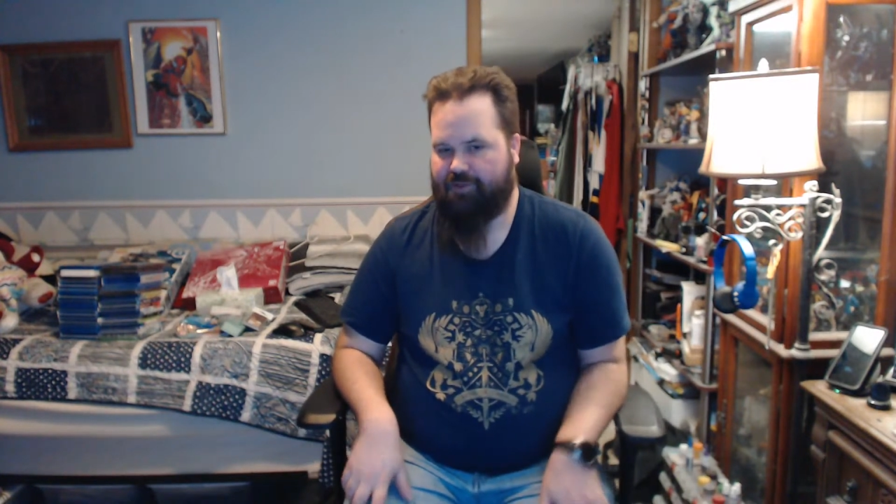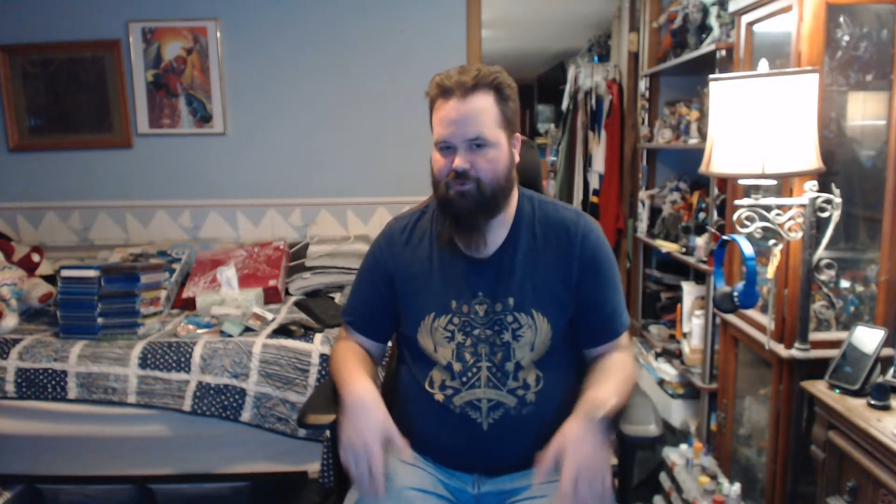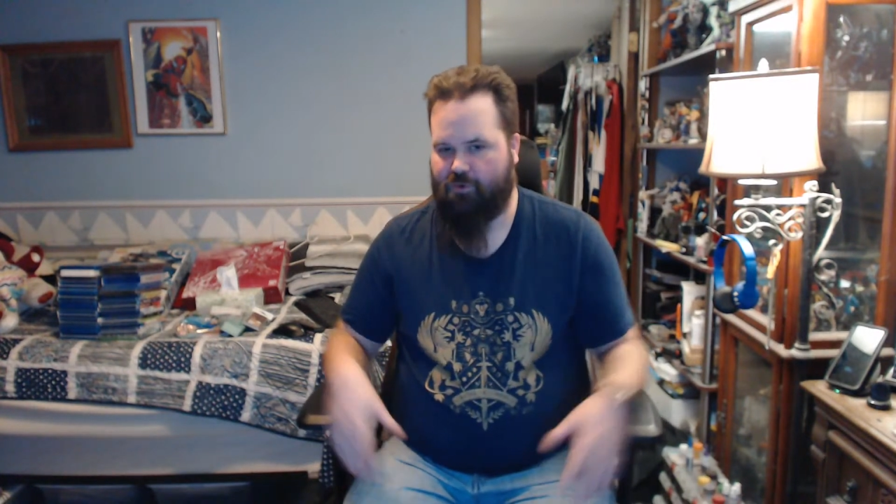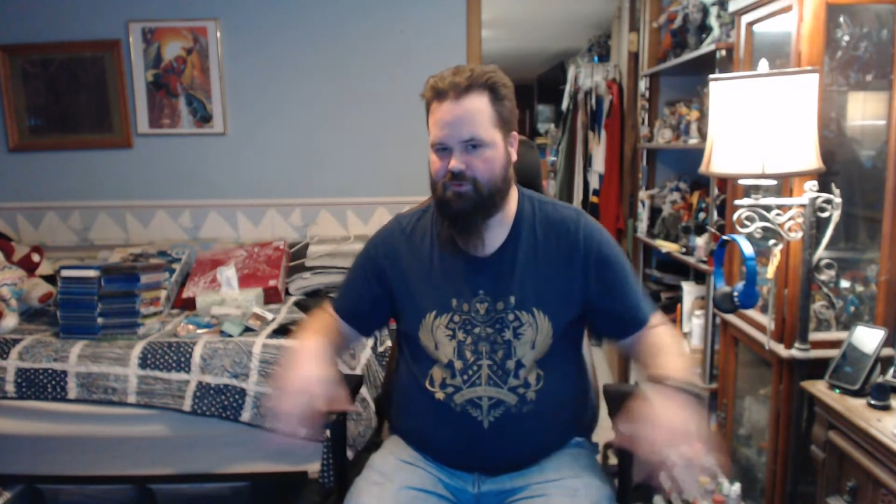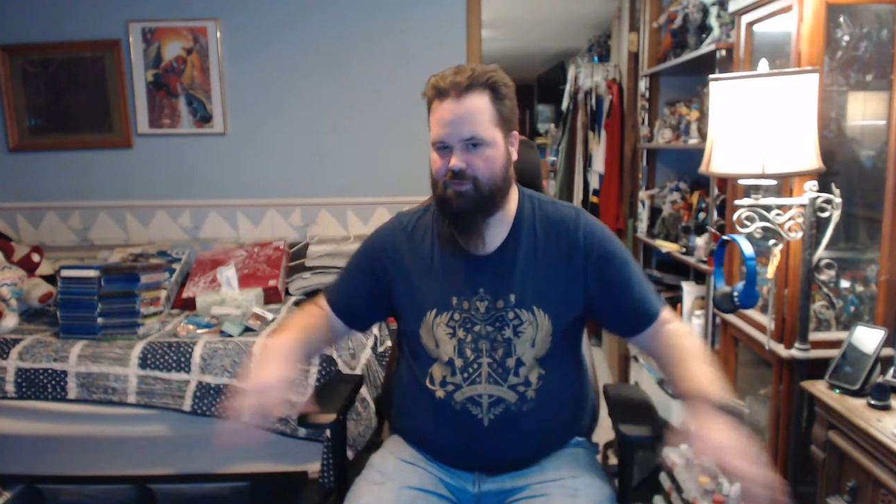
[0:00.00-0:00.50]
the
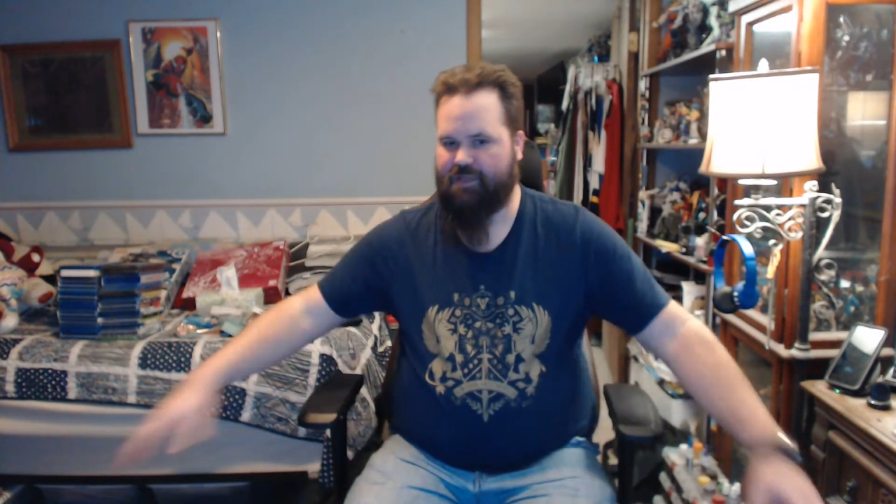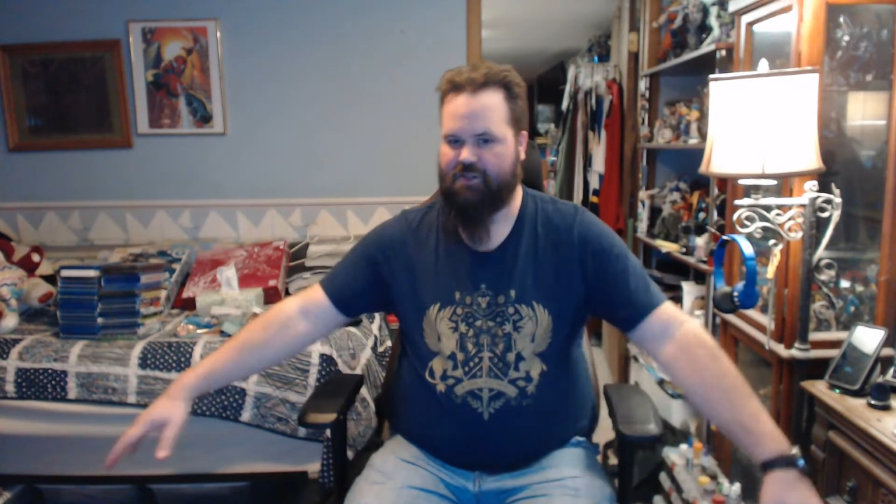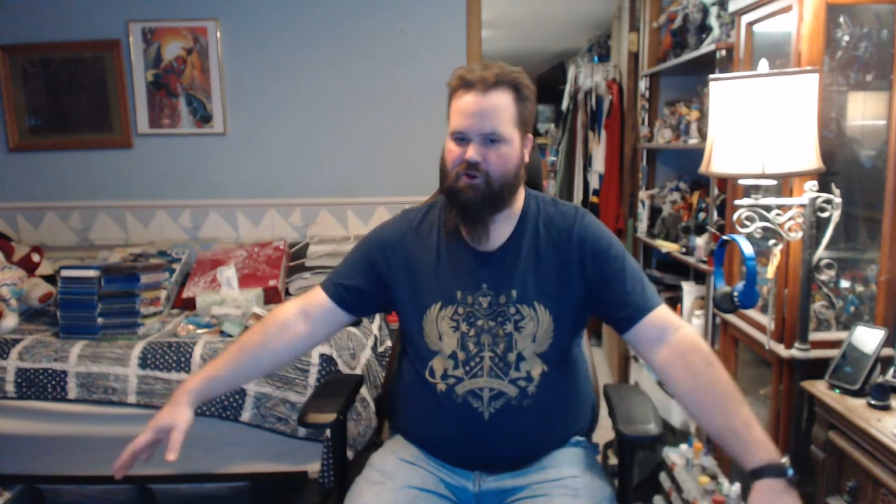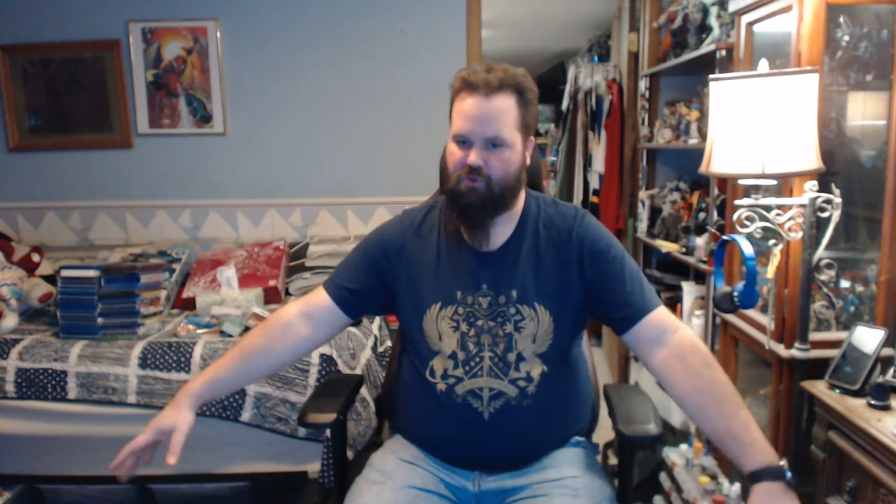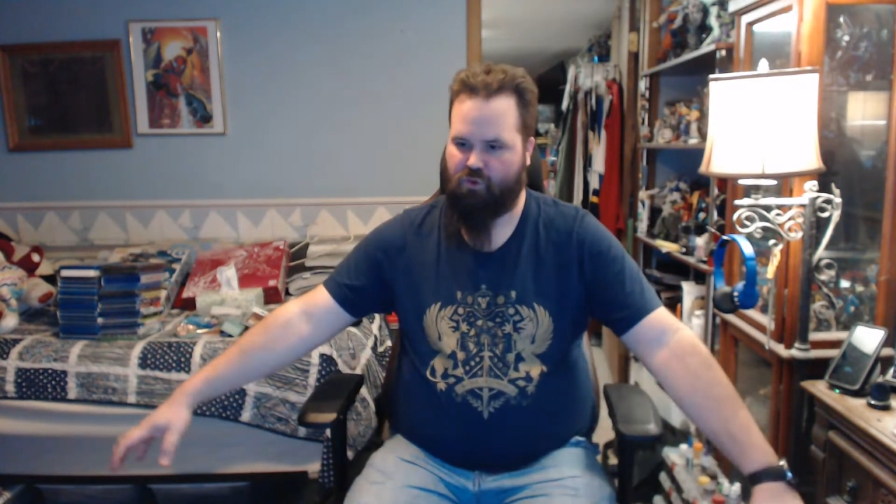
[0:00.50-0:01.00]
one with the big
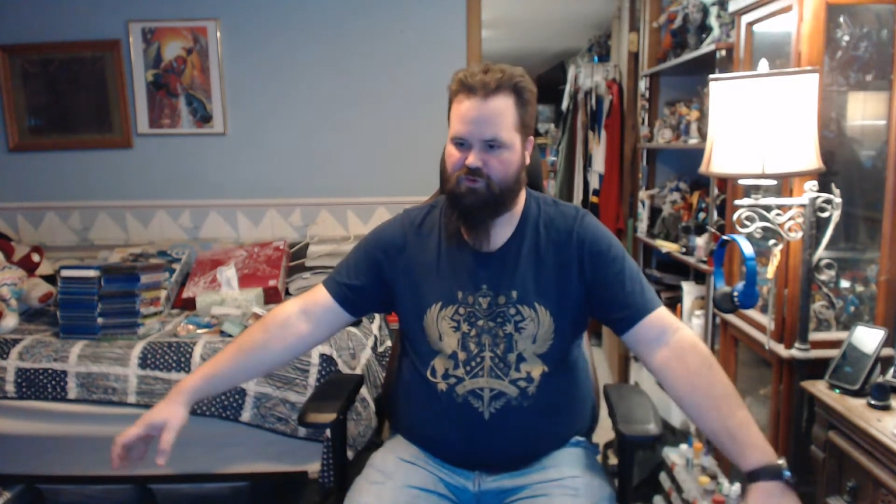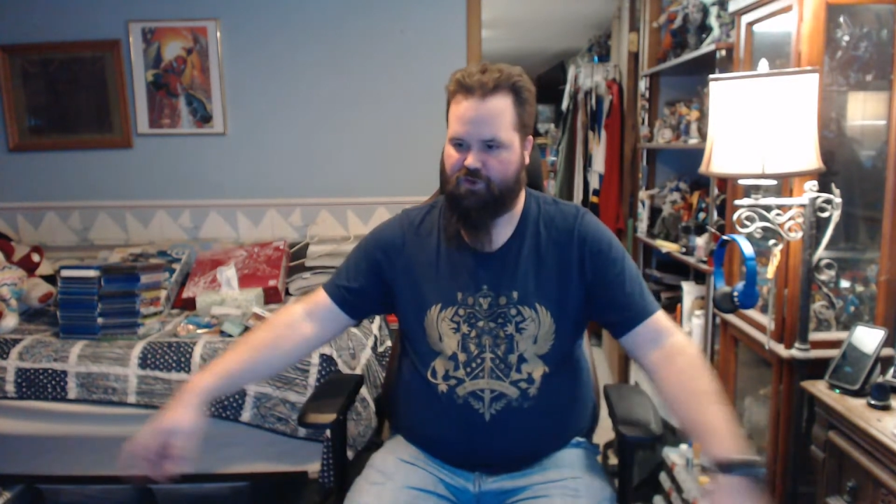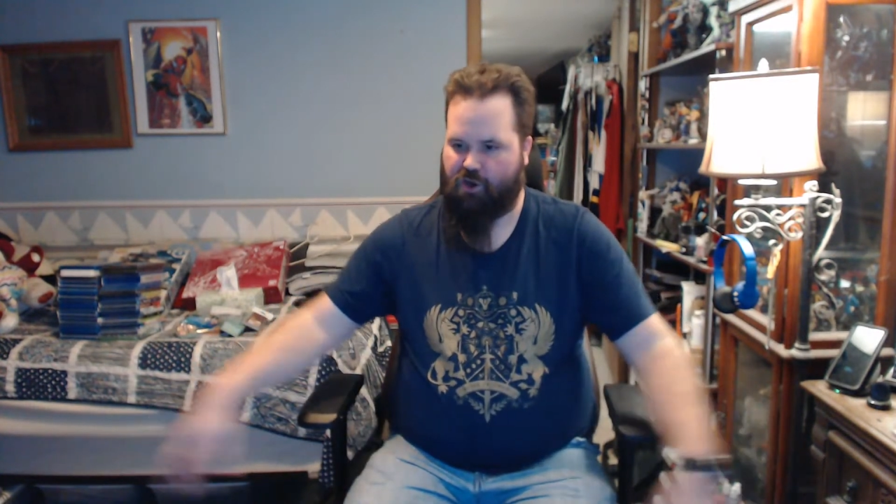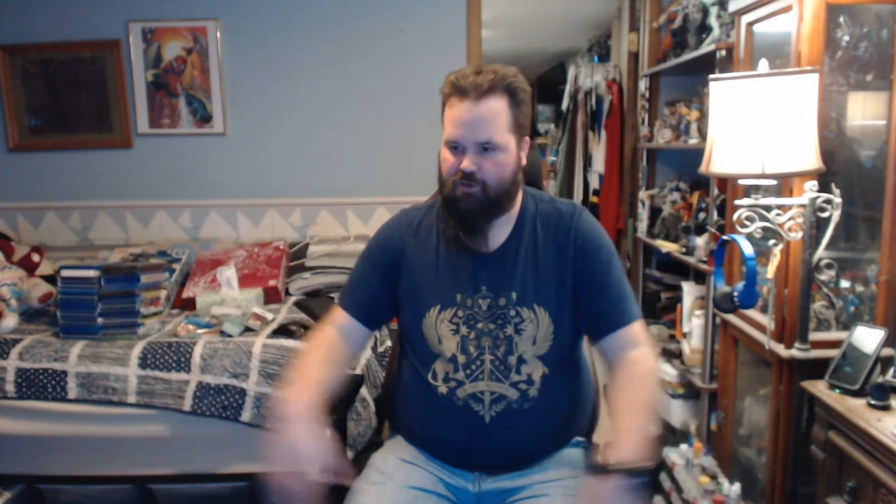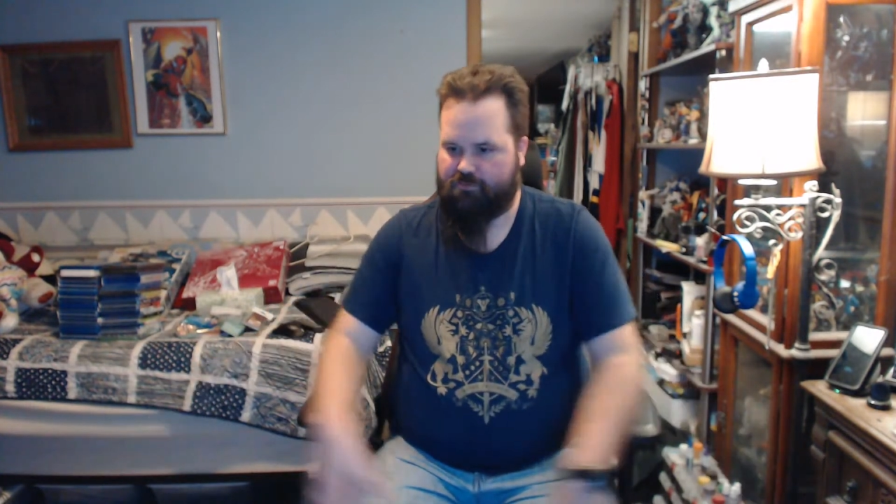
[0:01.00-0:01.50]
long wolf
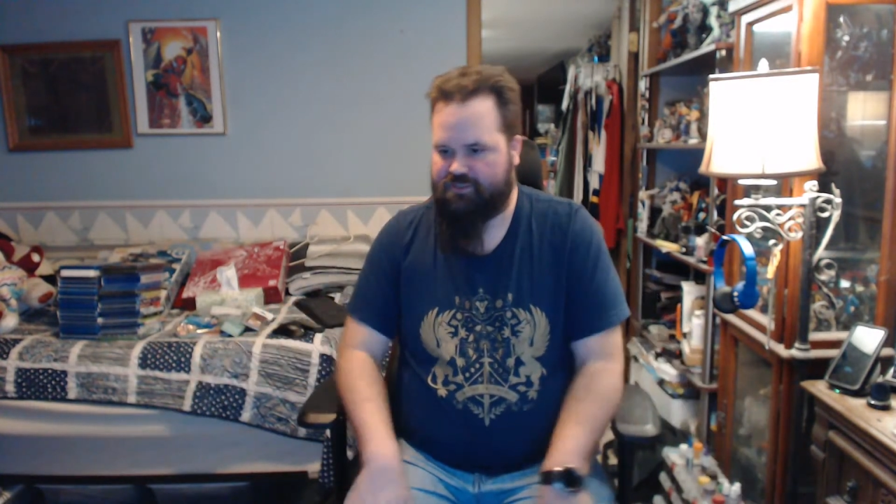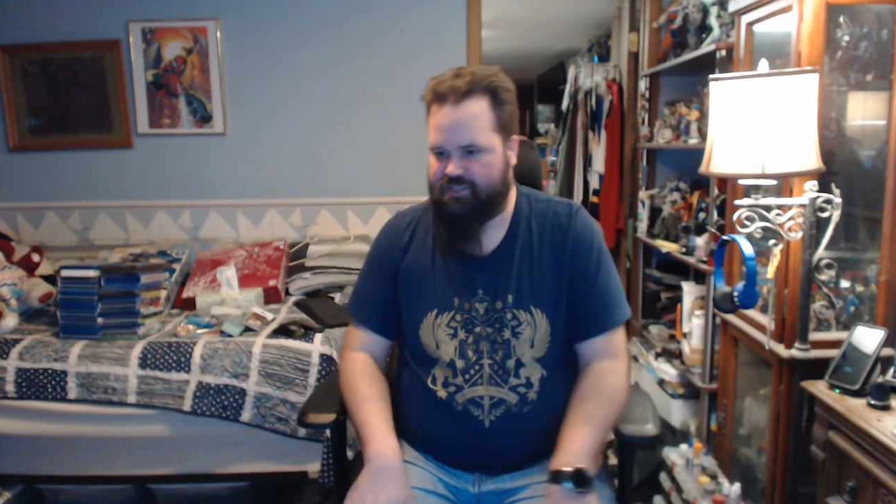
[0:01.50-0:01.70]
arms.